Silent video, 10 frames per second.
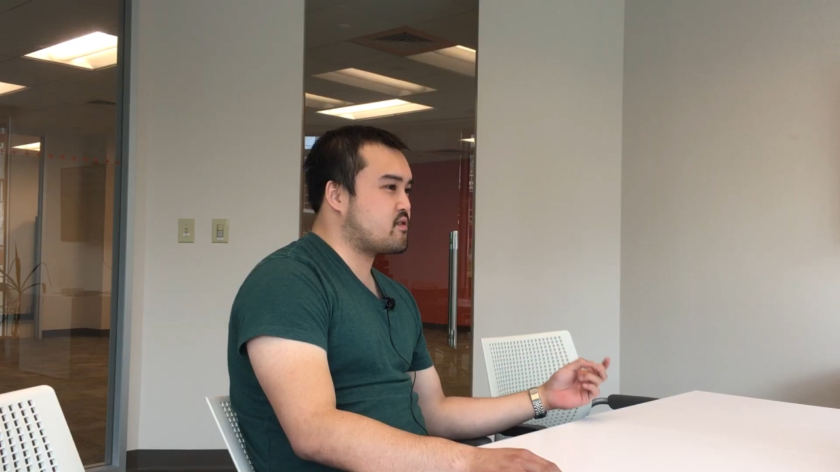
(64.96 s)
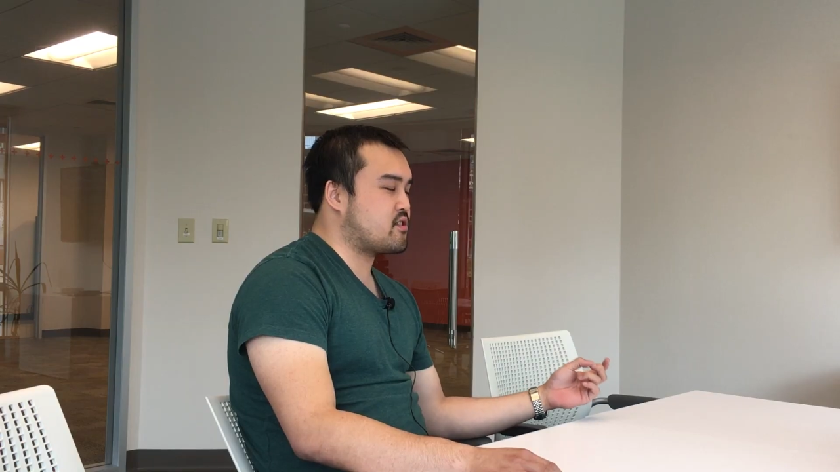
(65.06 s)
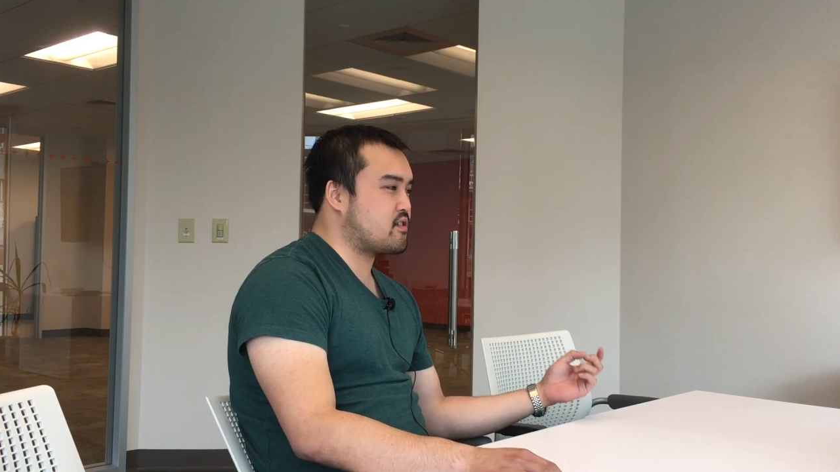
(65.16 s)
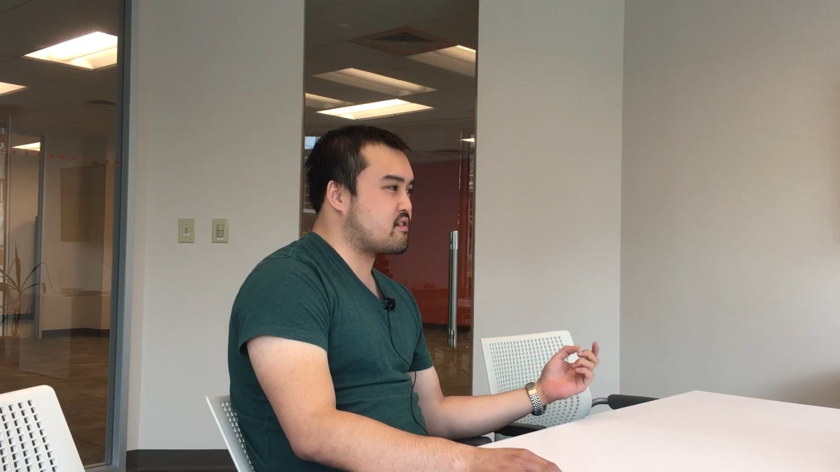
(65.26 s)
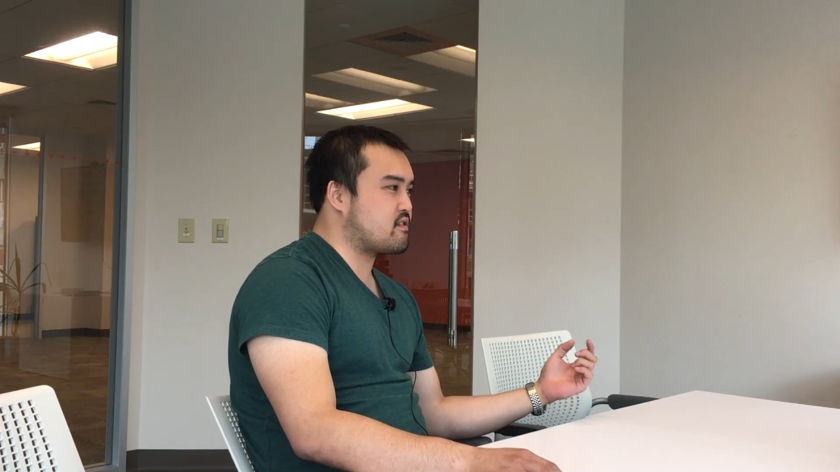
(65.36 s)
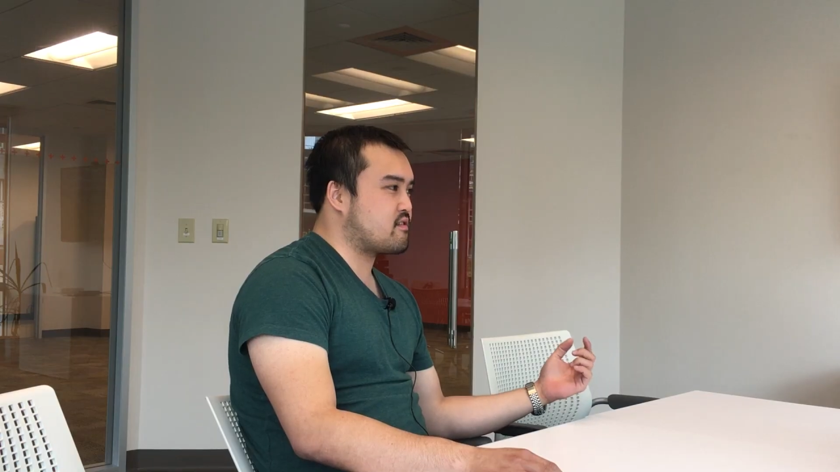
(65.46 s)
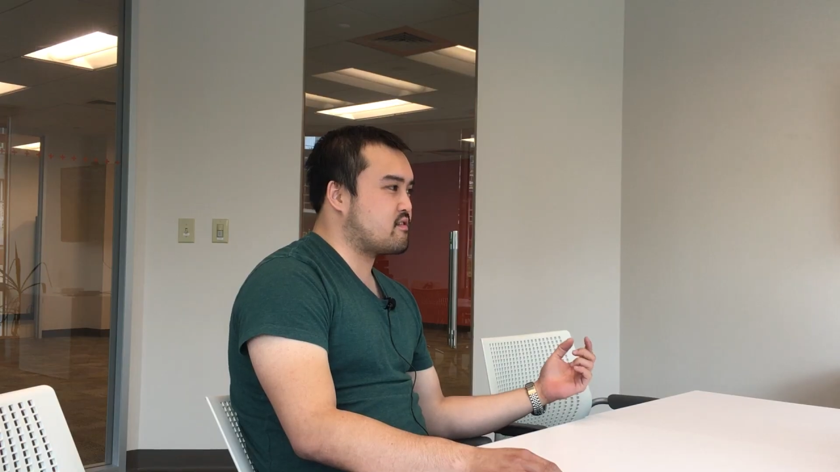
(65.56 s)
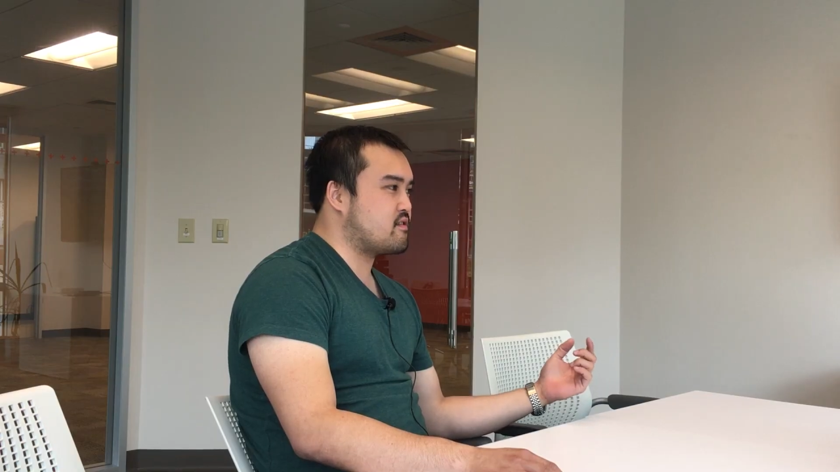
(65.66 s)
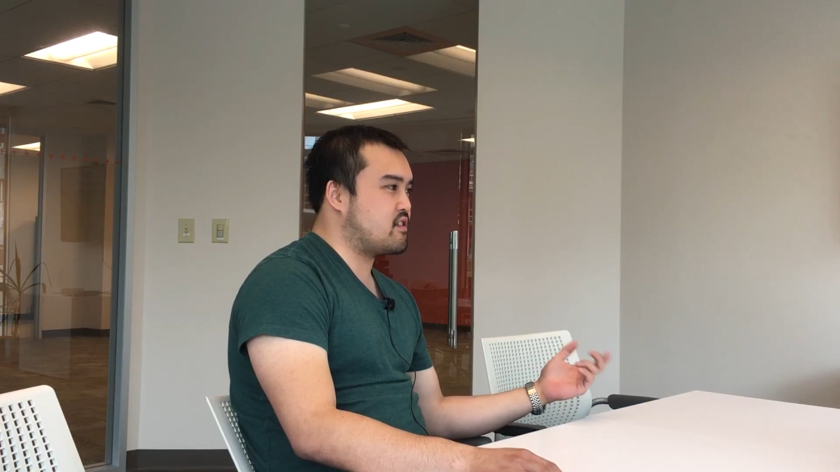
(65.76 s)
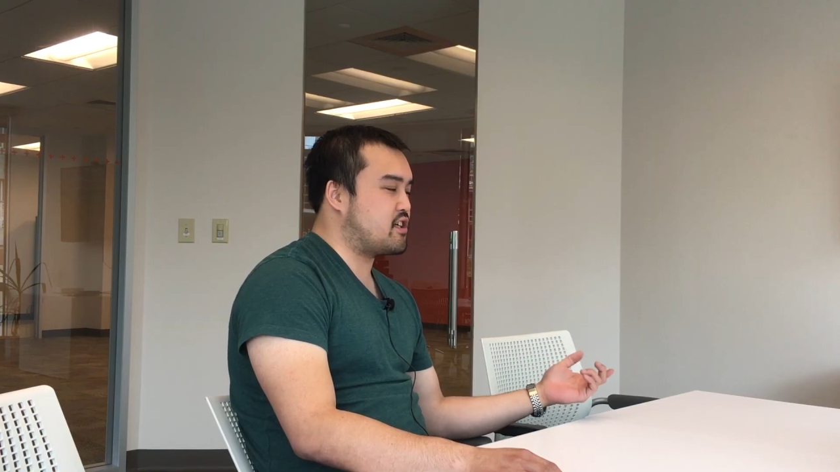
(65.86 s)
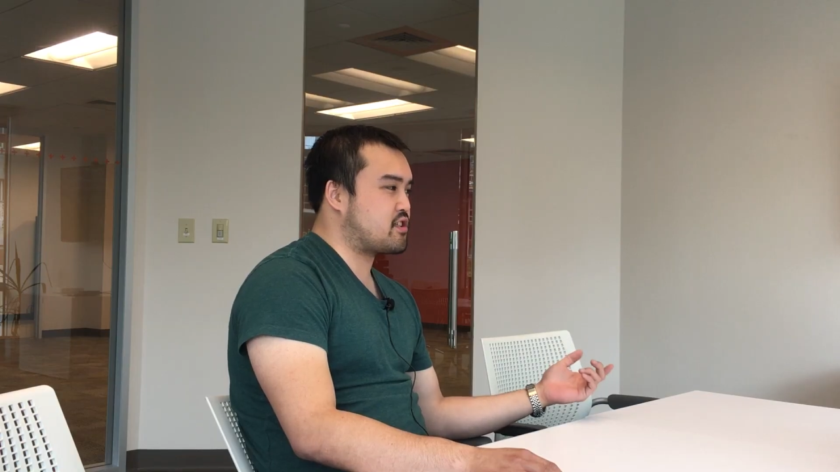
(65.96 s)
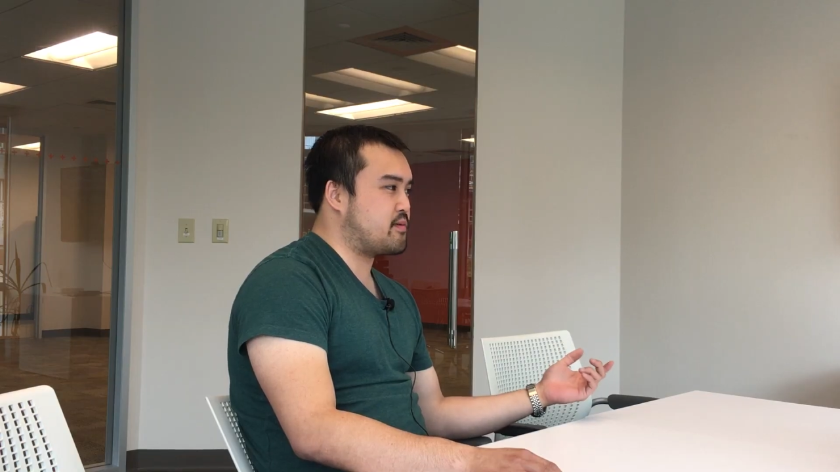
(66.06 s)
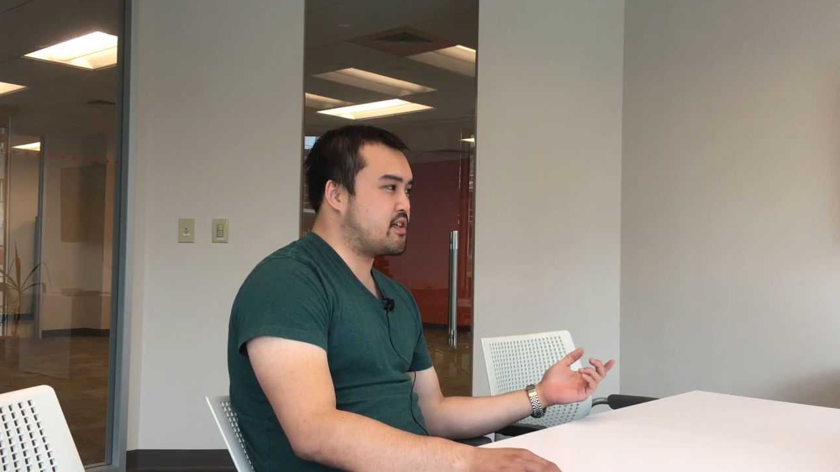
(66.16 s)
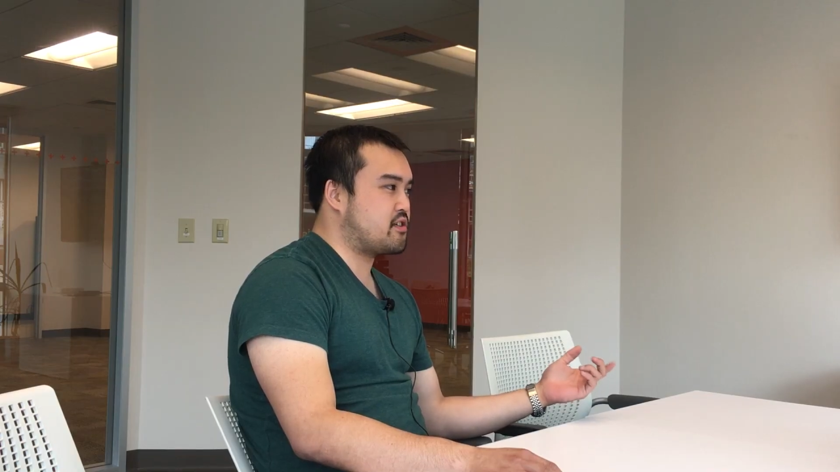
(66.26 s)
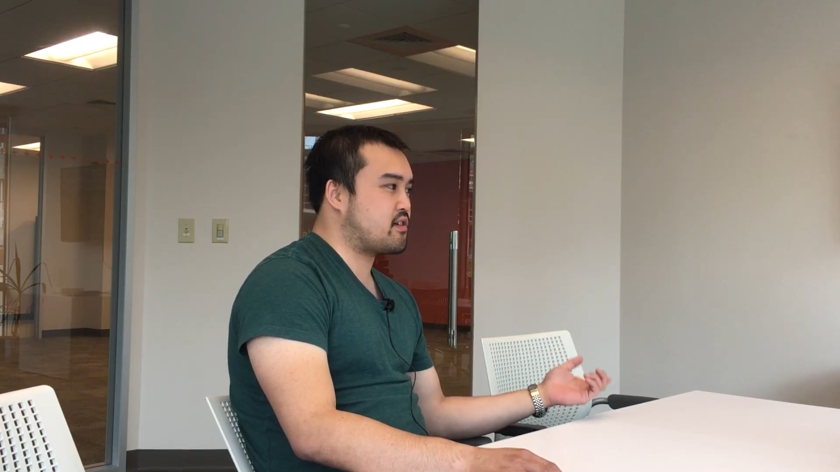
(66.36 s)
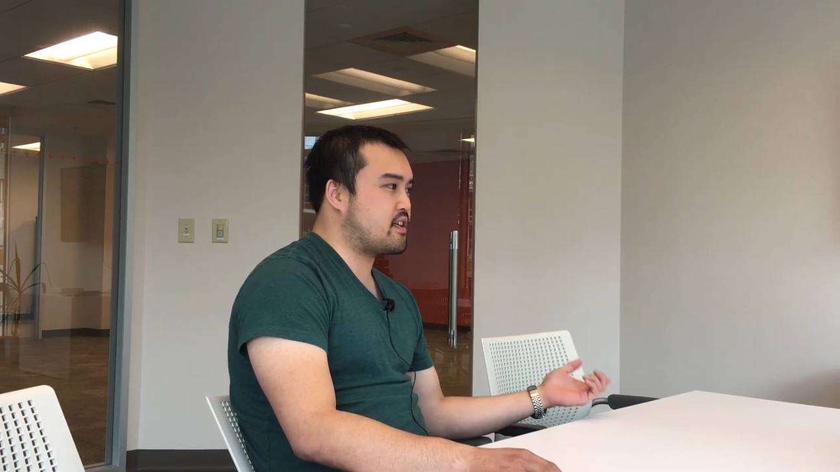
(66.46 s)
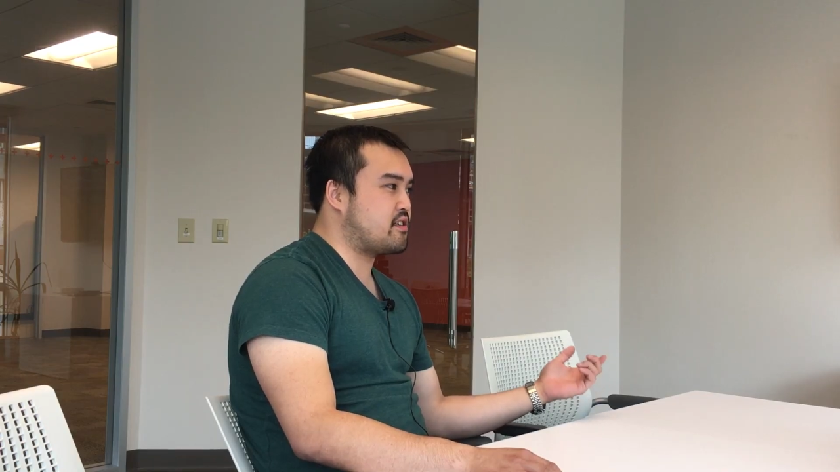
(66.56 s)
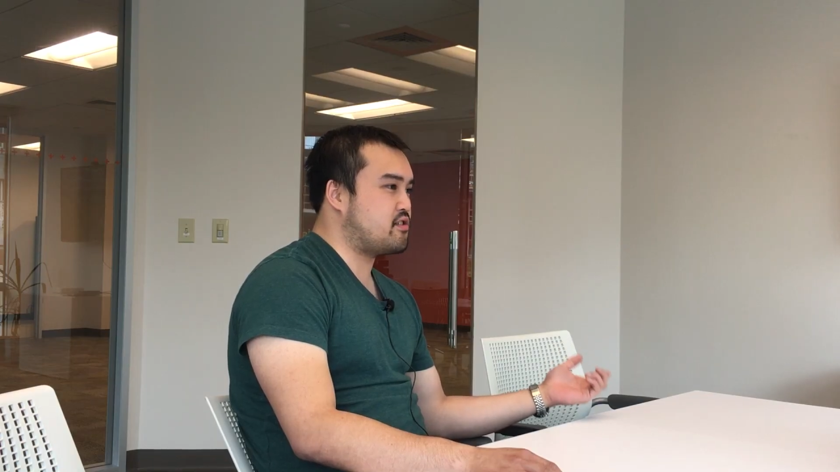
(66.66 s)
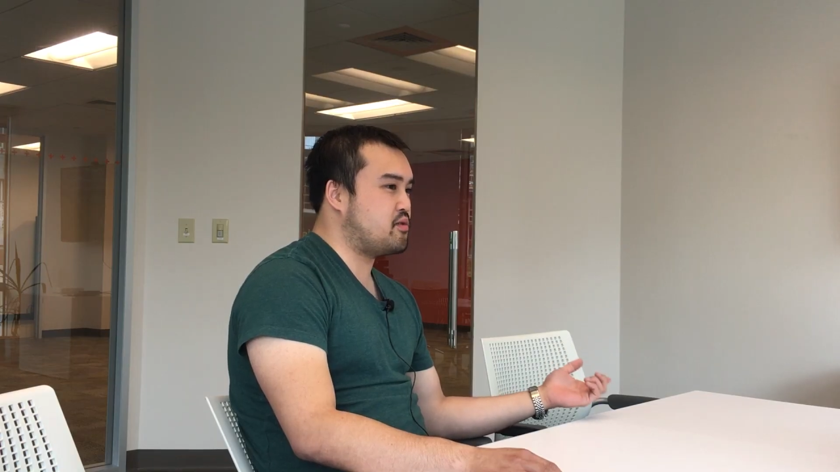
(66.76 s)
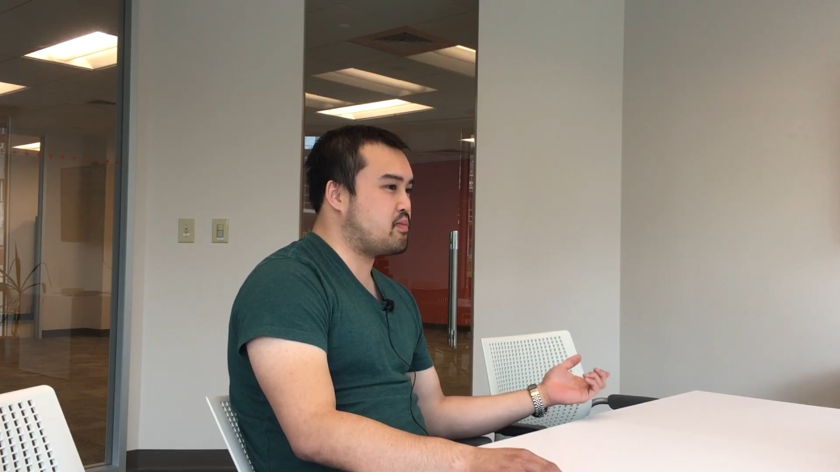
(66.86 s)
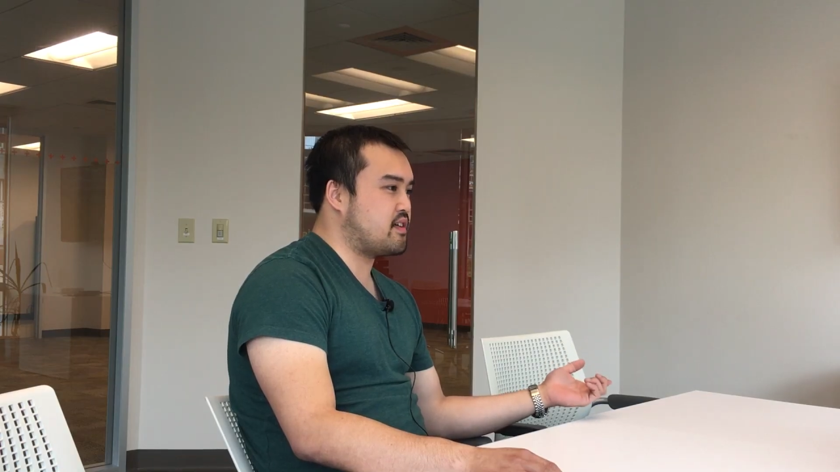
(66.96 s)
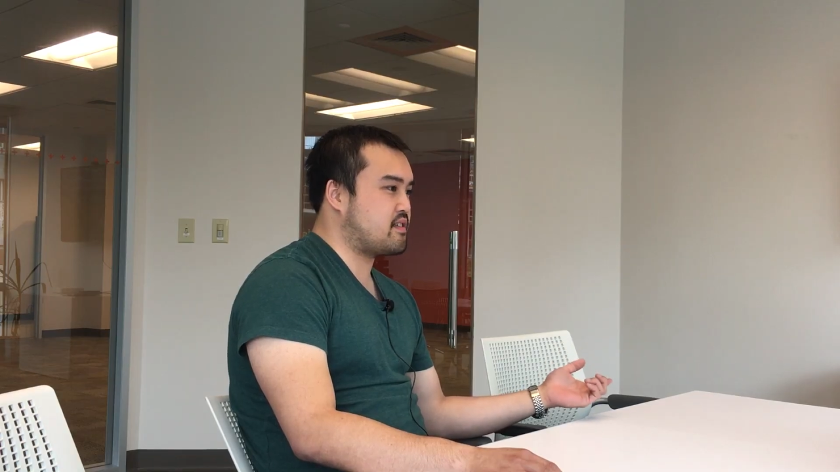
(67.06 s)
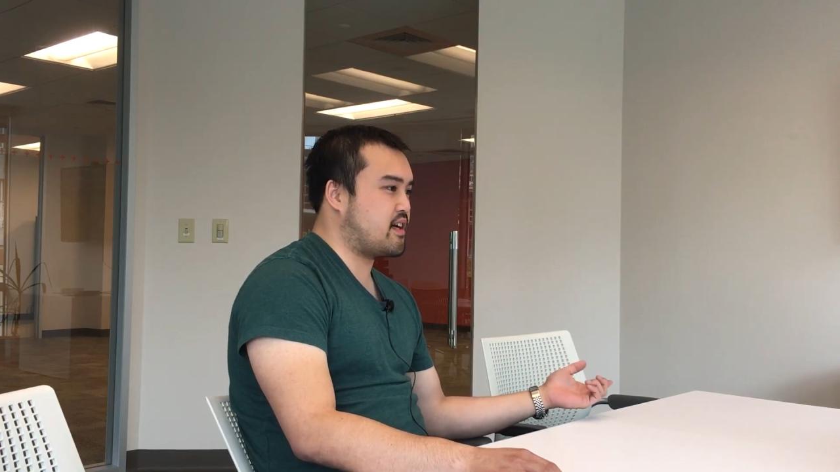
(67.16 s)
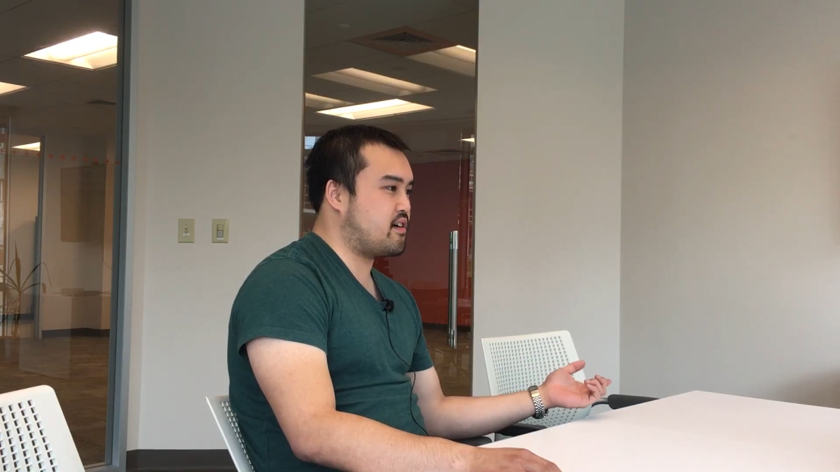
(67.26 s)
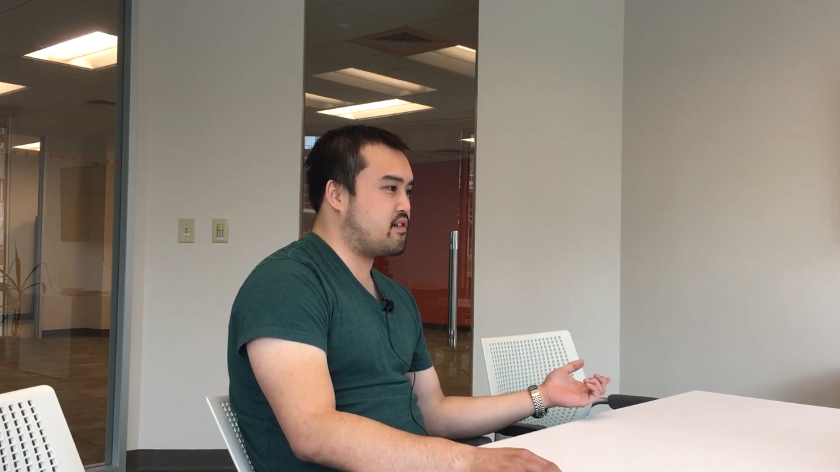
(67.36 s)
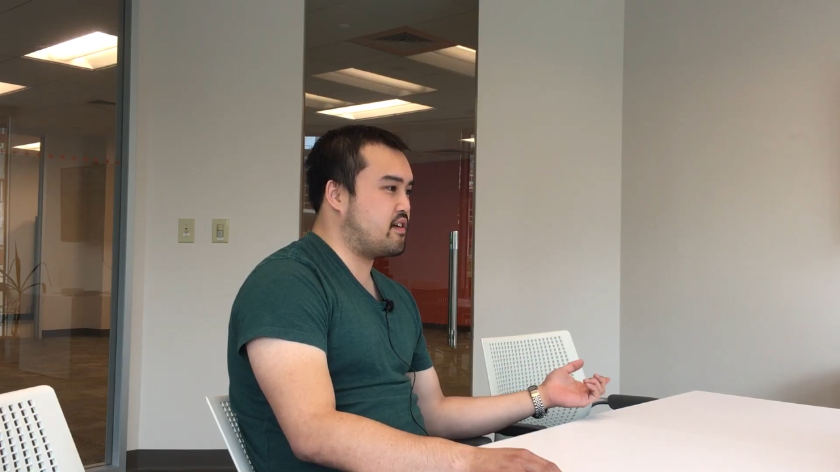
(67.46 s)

During lunch, I wanted to try this new place out